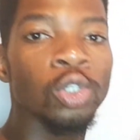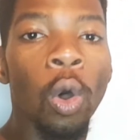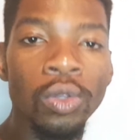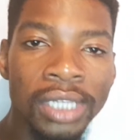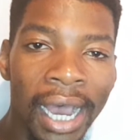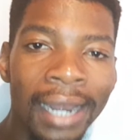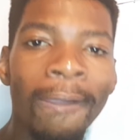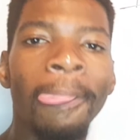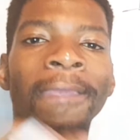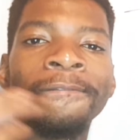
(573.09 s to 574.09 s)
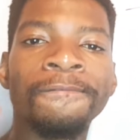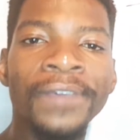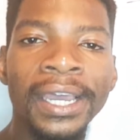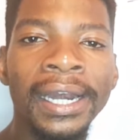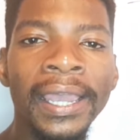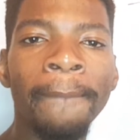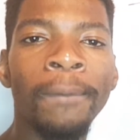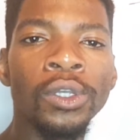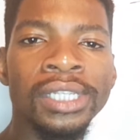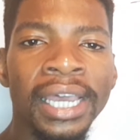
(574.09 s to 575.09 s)
Total is very
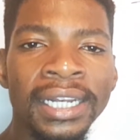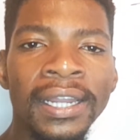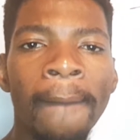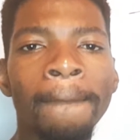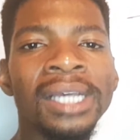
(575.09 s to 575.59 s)
important